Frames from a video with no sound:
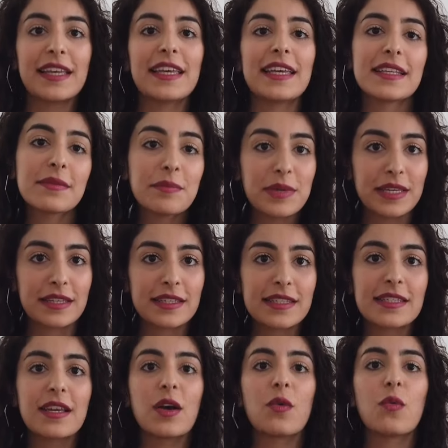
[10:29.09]
It
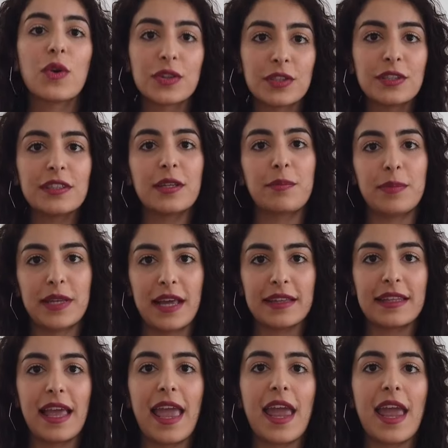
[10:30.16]
means watering the plant